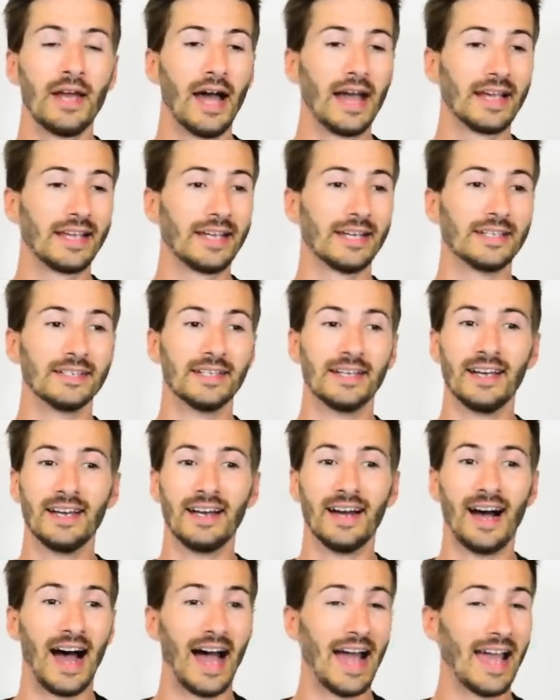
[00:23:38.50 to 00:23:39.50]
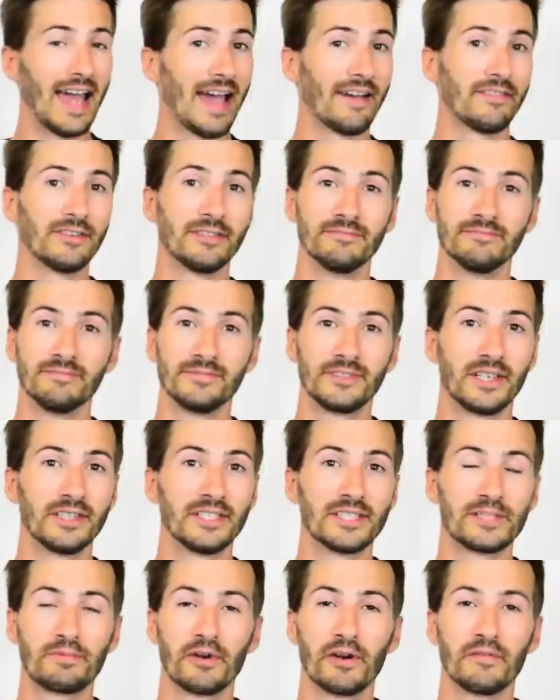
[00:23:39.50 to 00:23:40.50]
Again, I haven't done
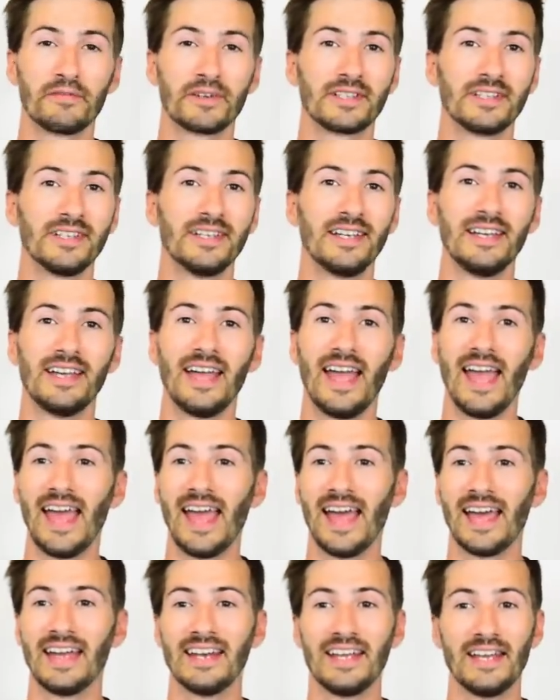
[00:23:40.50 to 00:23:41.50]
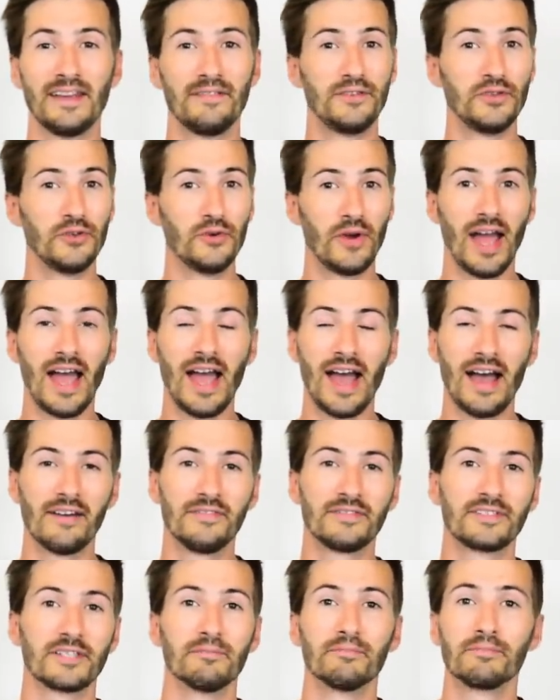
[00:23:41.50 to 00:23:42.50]
this perfectly, and if you
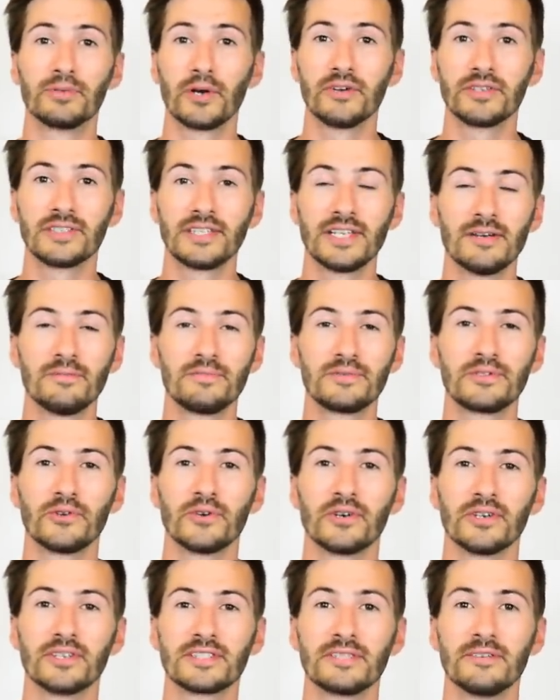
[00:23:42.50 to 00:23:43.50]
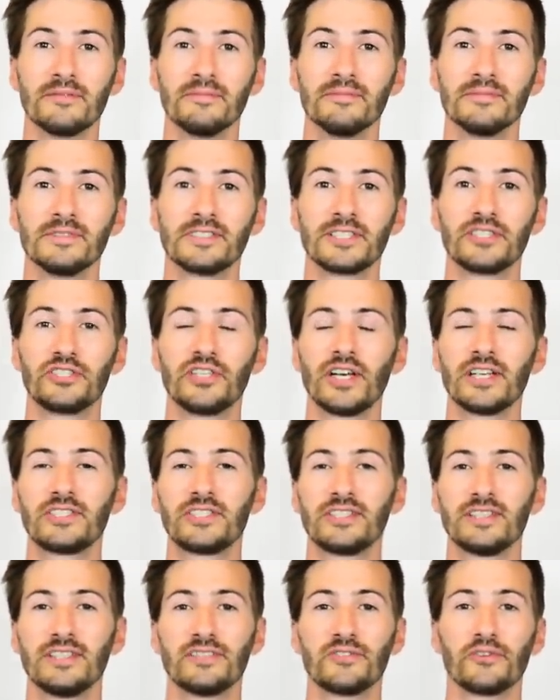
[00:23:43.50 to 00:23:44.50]
have some pro tips or some
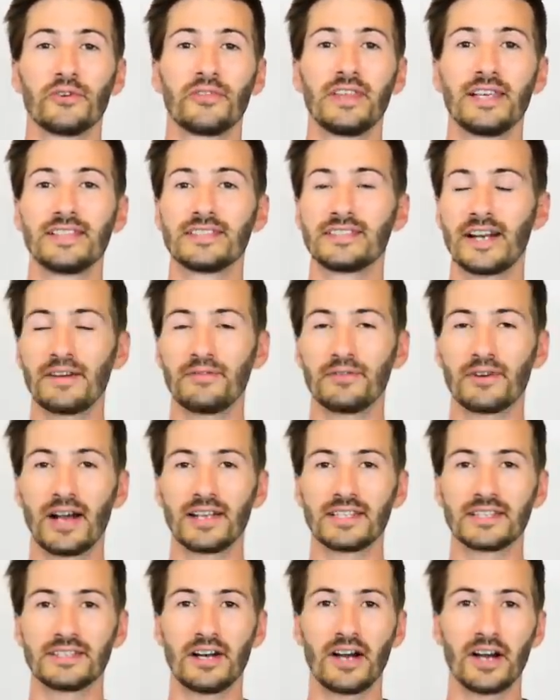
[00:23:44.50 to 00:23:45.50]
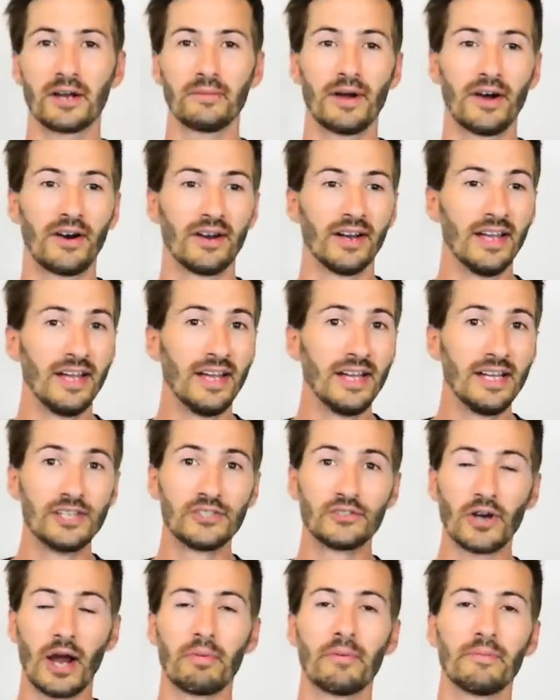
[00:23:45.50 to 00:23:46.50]
suggestions or things that I forgot to talk about,
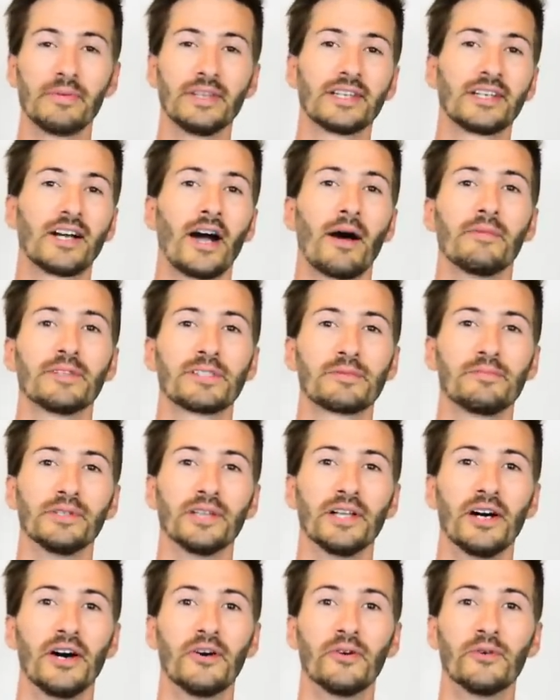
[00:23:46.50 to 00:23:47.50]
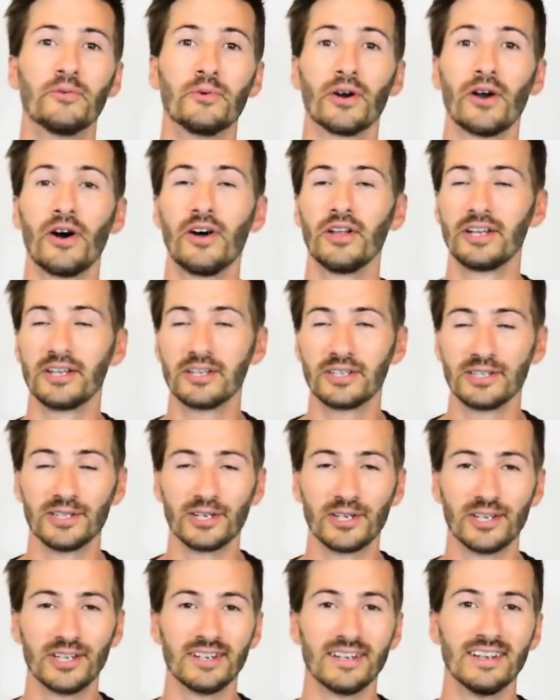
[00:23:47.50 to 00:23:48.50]
drop them in the comments below. We're all here to
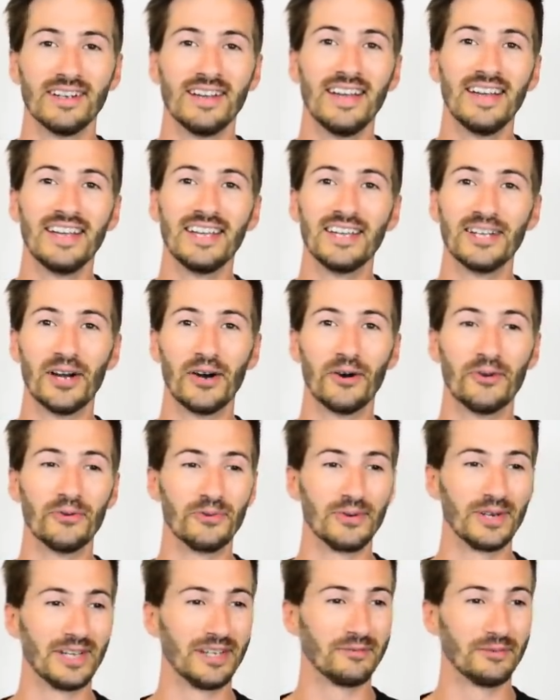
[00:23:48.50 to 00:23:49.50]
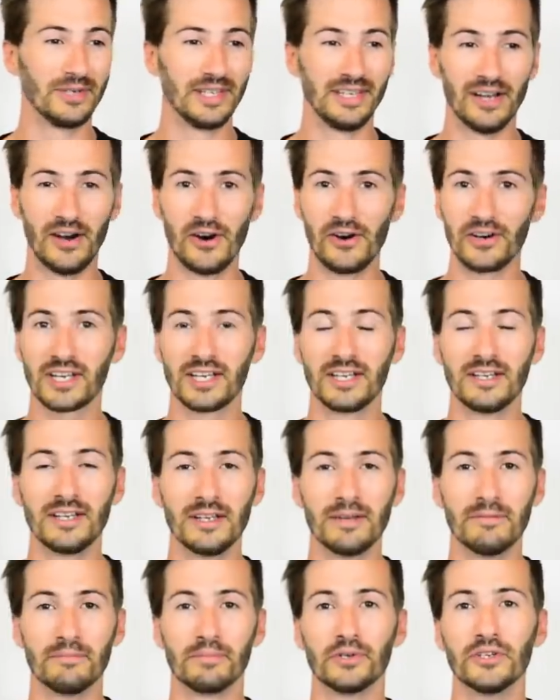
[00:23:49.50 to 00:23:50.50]
learn. You know, we all can
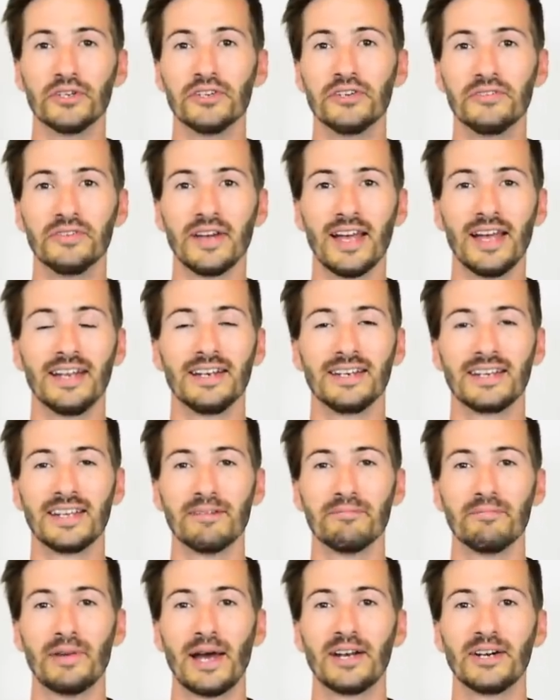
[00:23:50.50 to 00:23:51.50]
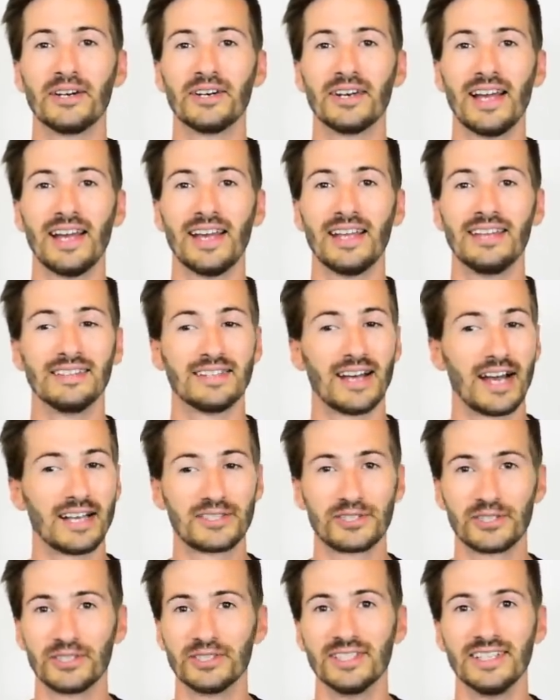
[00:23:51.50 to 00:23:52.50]
improve and get better, and I
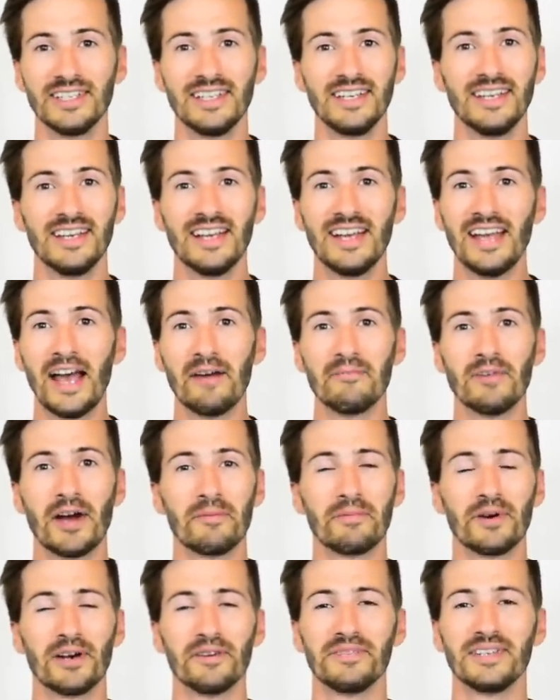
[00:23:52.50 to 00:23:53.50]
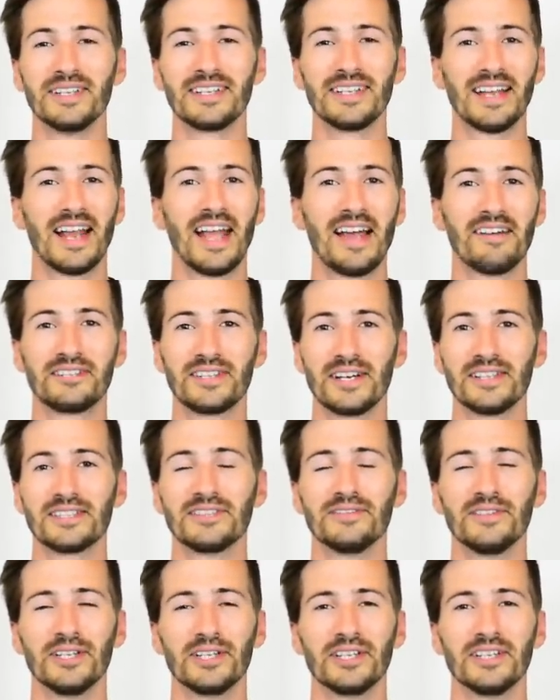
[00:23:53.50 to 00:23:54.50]
certainly am not perfect, and I have tons
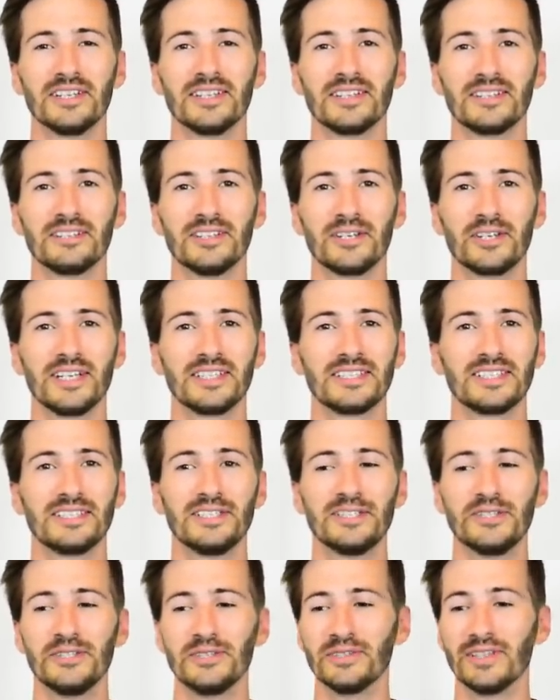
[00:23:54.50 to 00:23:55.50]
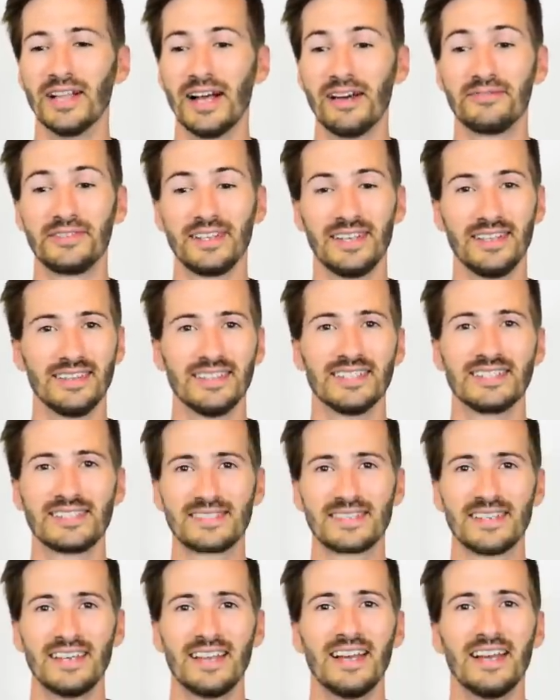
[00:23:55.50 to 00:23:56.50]
of learning to do left in
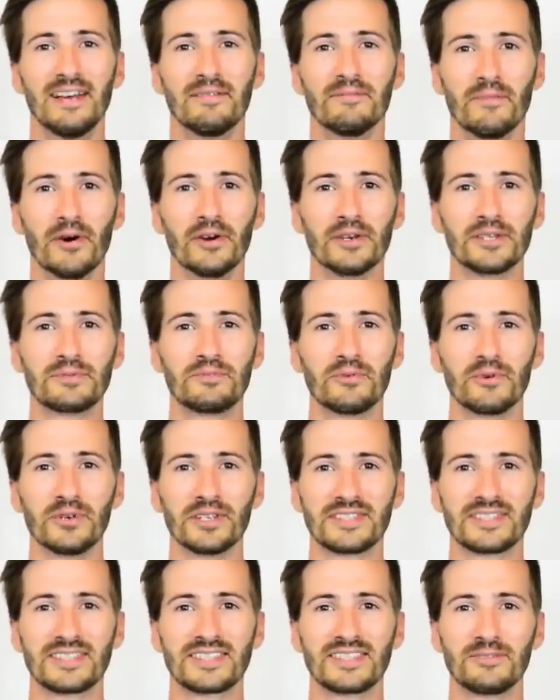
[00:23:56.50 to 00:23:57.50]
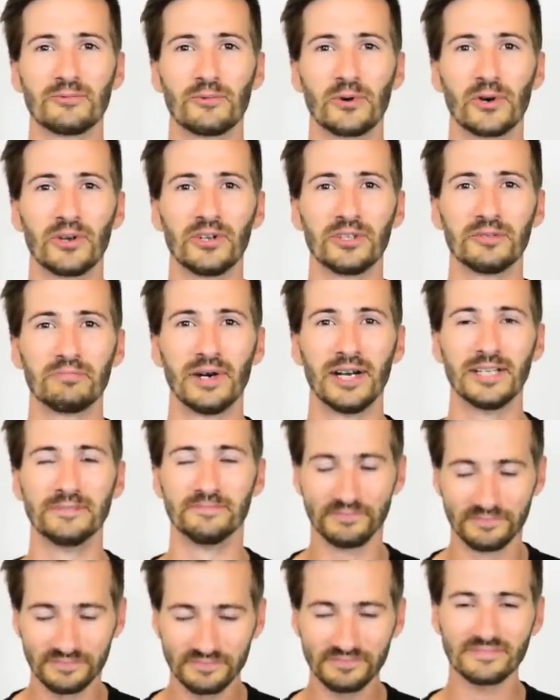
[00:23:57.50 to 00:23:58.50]
this motorsports world,
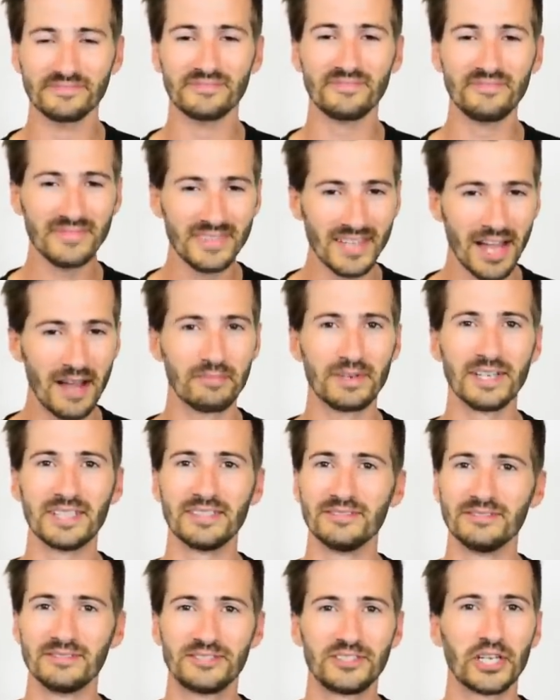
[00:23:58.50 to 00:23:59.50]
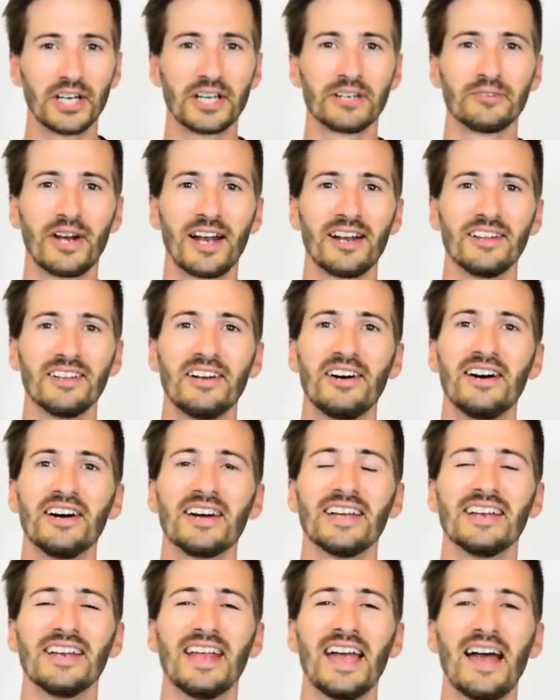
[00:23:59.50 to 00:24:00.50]
but I'm getting chugging right
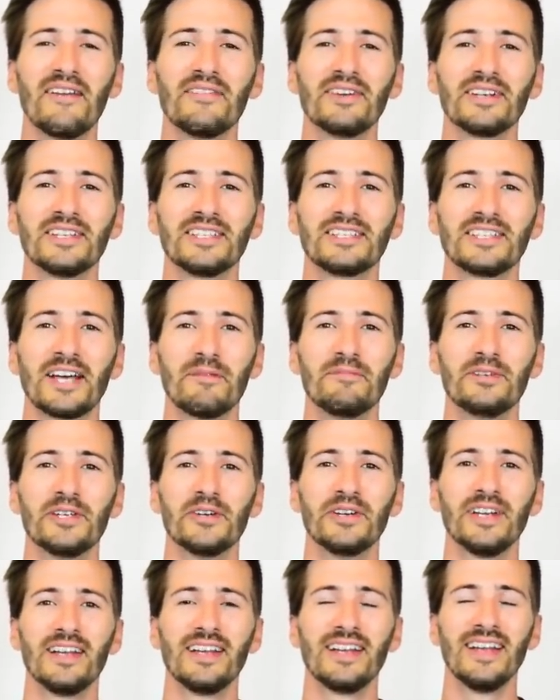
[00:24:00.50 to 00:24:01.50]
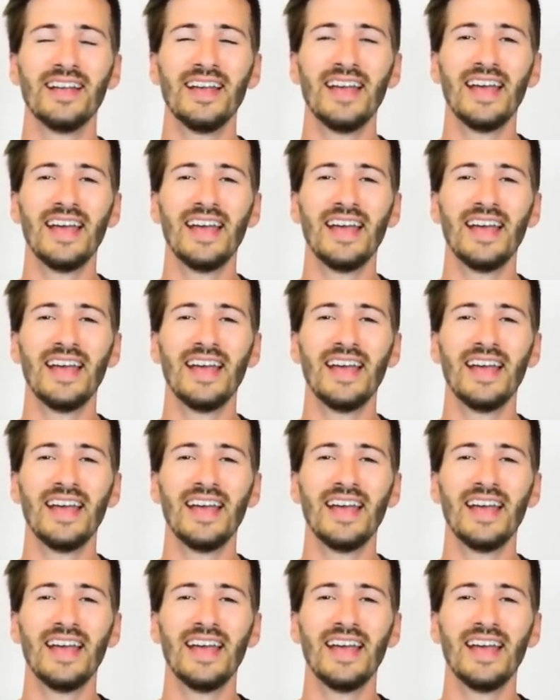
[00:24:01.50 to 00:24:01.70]
along and having a good time doing it.